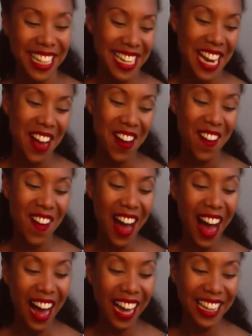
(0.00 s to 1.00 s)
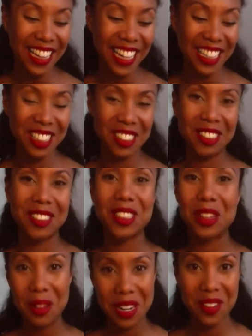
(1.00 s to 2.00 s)
Now, I like to use
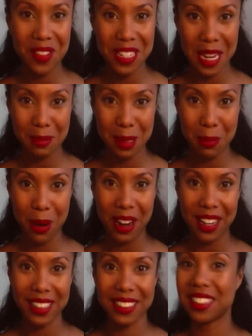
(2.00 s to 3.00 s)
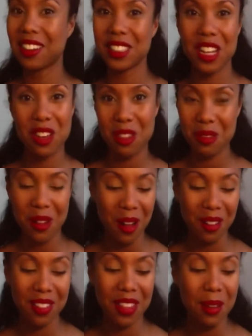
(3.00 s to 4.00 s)
3 different types of products, and I'll take you through
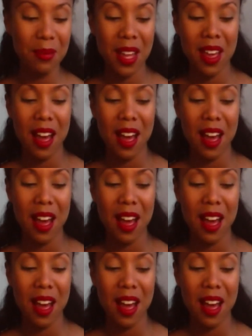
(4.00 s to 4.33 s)
all of them.